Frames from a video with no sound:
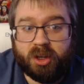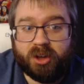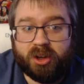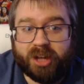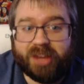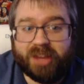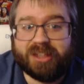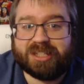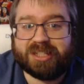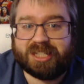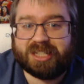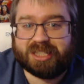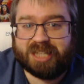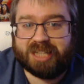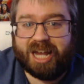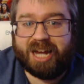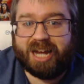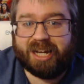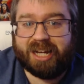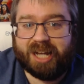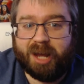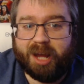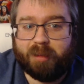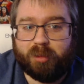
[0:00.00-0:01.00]
Okay, this is
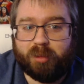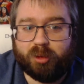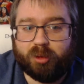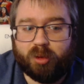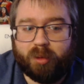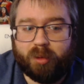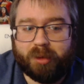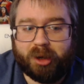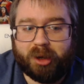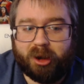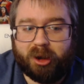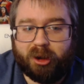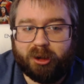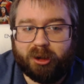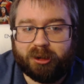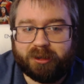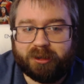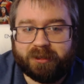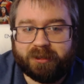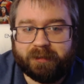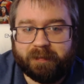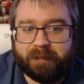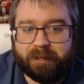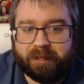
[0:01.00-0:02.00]
lining up with what we heard
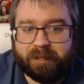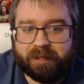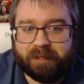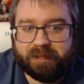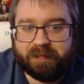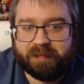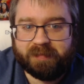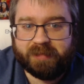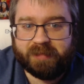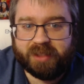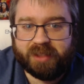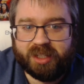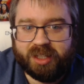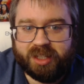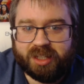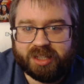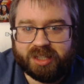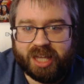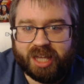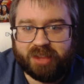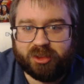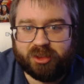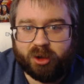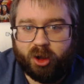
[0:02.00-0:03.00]

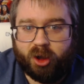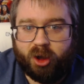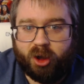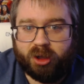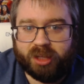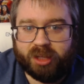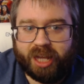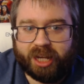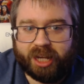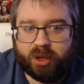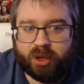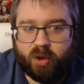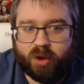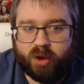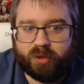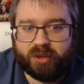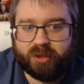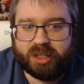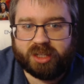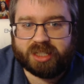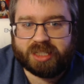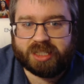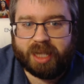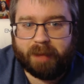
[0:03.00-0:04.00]
that they're all like going for
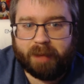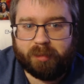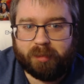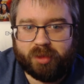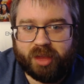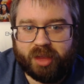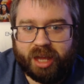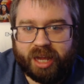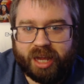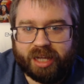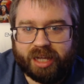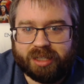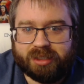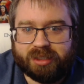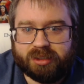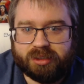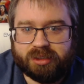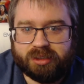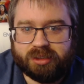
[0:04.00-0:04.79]
the same thing.